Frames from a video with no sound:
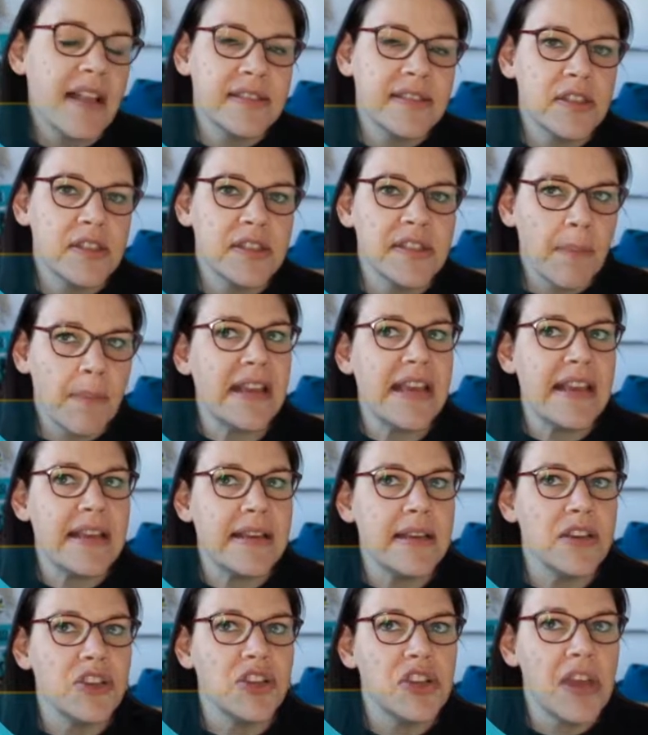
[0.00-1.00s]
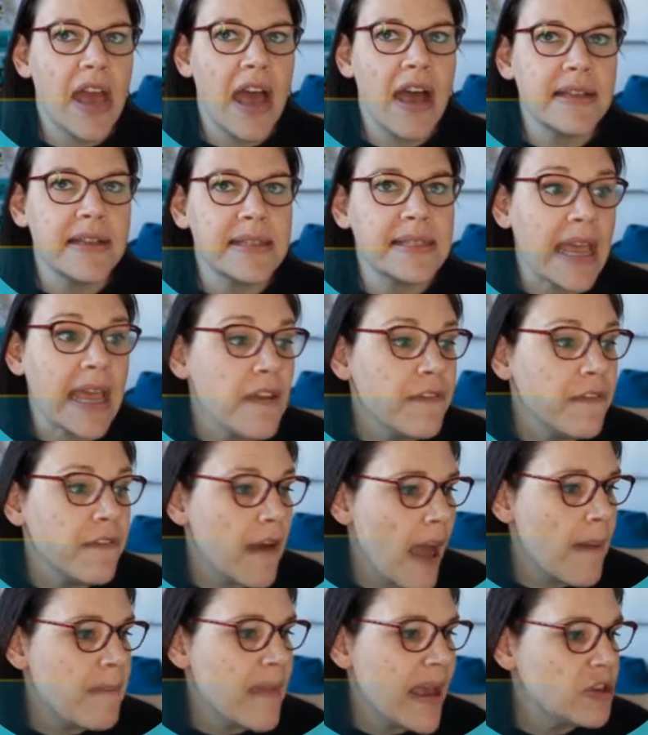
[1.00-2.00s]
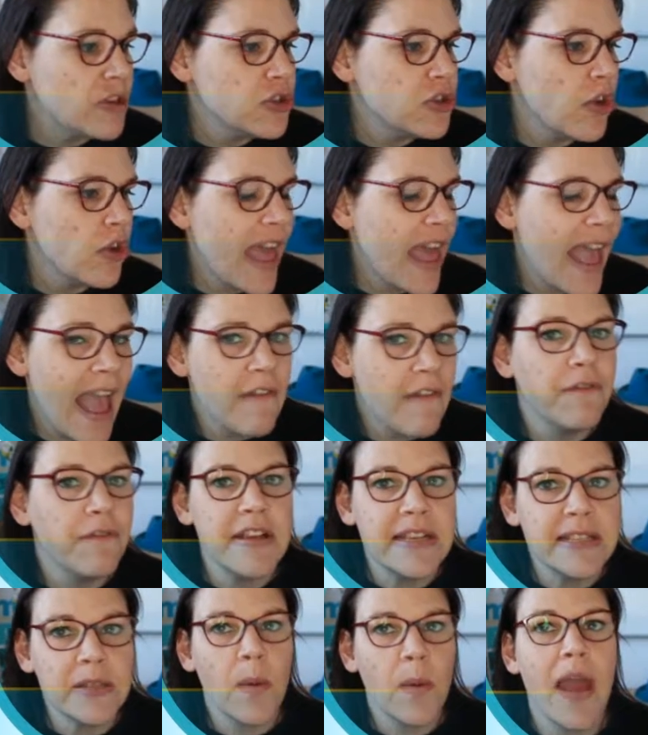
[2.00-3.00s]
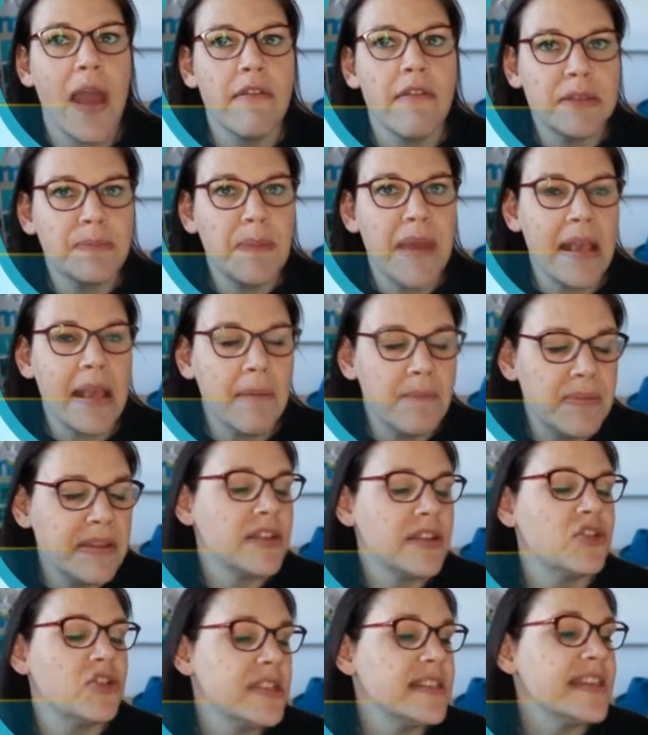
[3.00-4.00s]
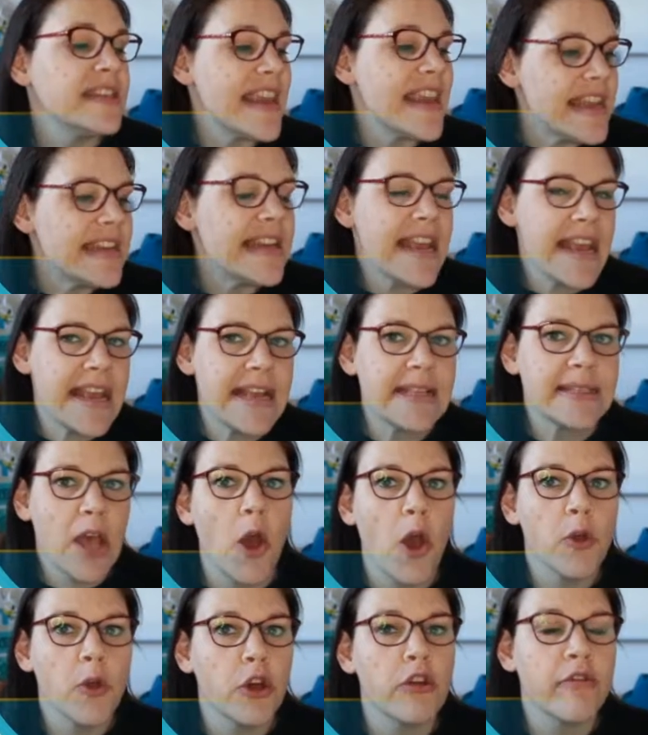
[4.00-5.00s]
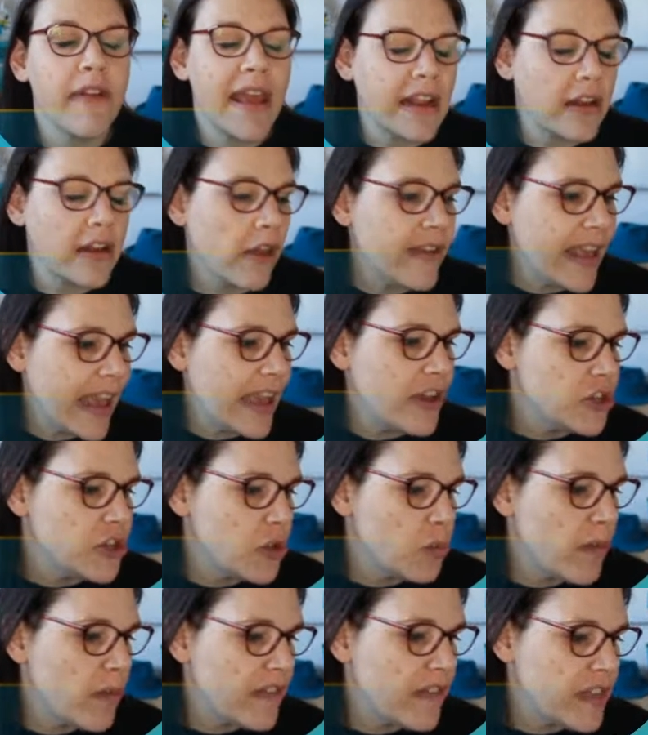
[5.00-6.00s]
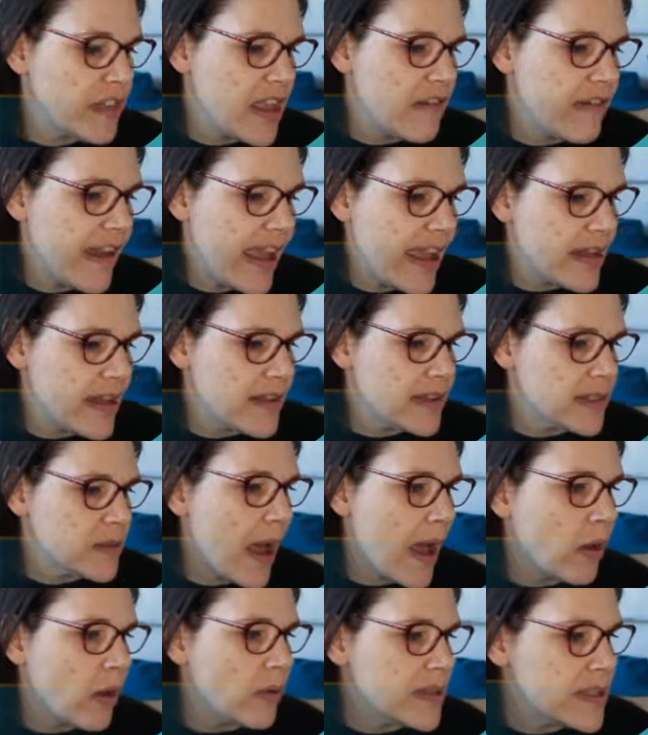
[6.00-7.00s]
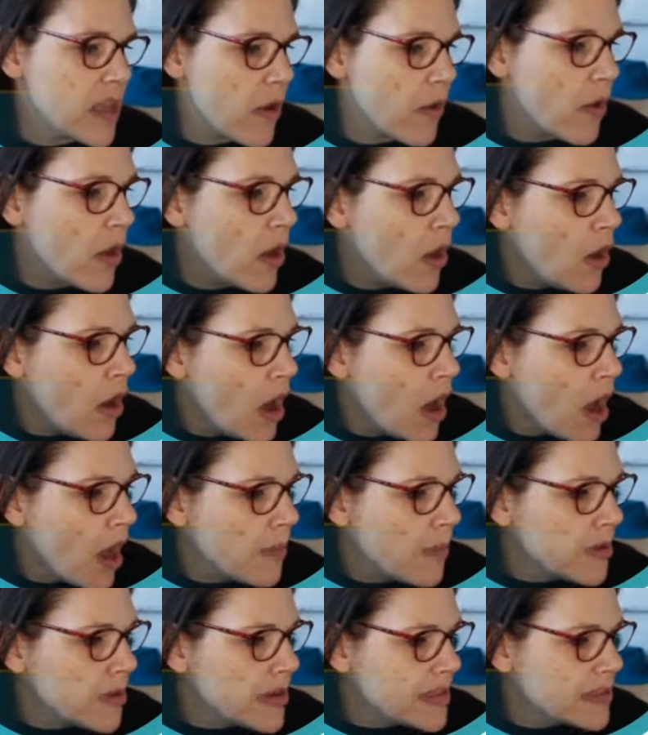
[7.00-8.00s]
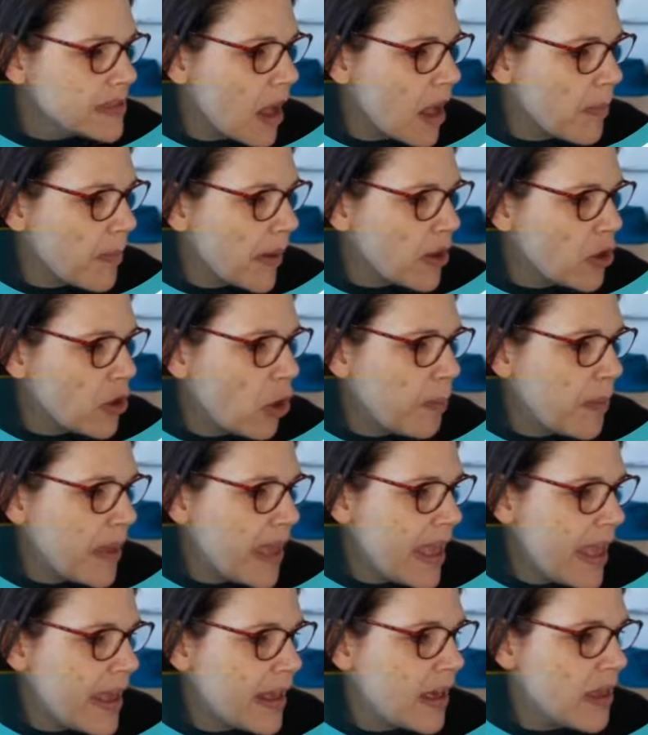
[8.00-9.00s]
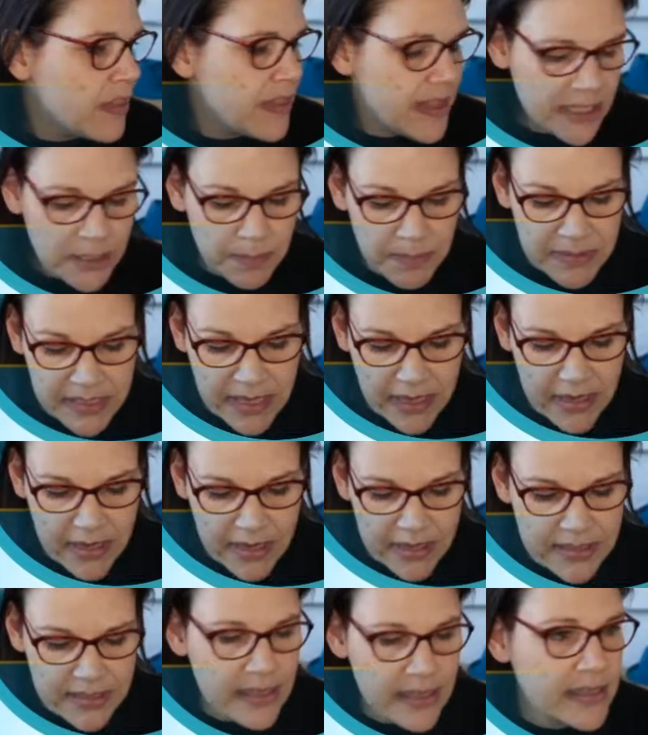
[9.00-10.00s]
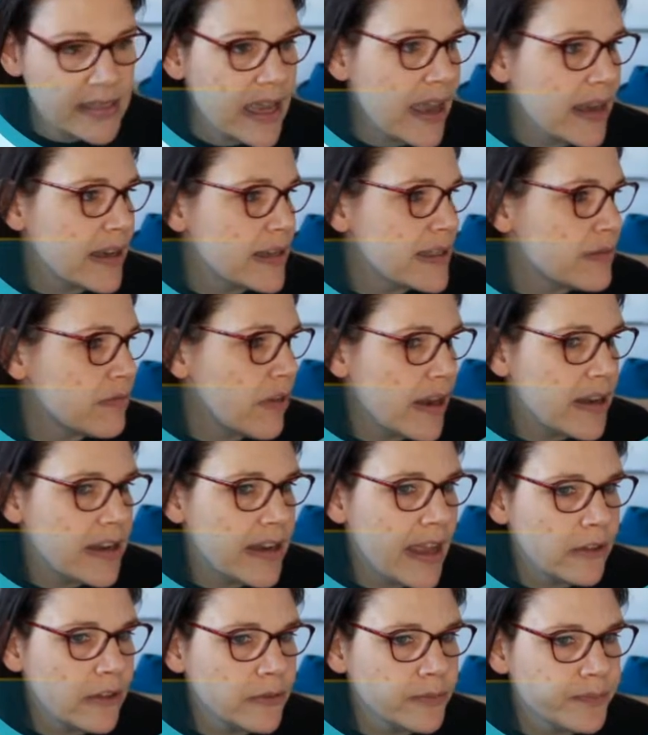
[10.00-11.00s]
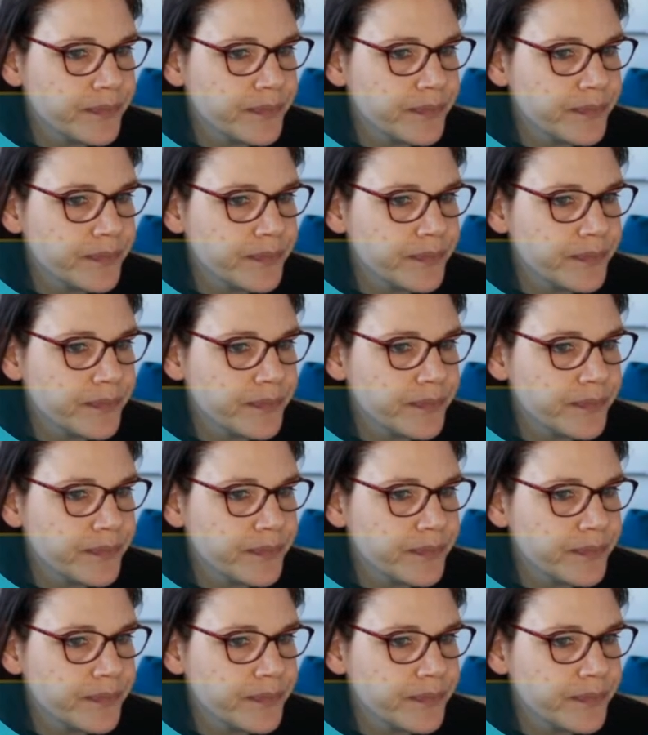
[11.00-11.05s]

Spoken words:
doubly safe and make sure that every square is being positioned in its own correct location within the array as well. So I'm going to start by copying this particular syntax right now,